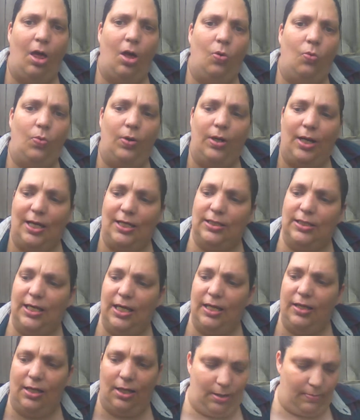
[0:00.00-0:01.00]
when I see
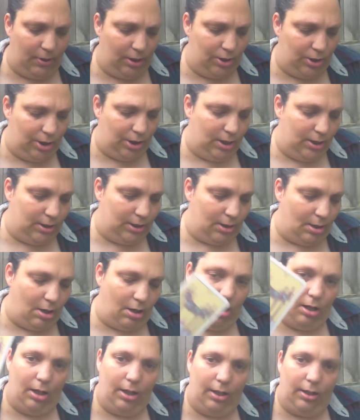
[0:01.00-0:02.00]
the images
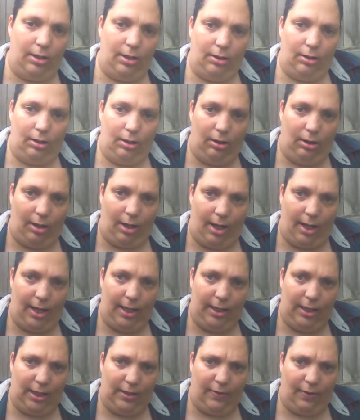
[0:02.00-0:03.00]

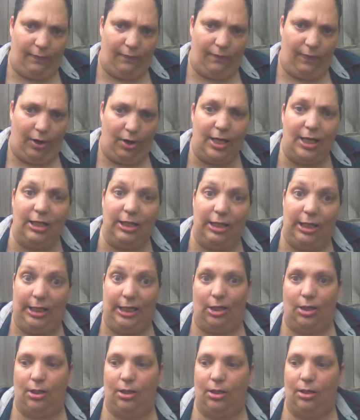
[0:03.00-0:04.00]
online, they're very
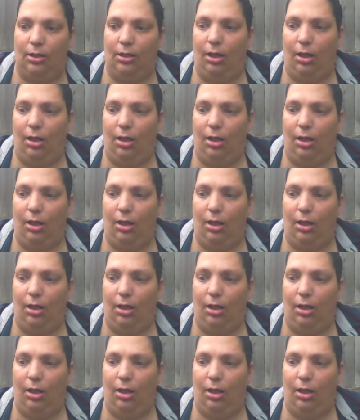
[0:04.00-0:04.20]
clear.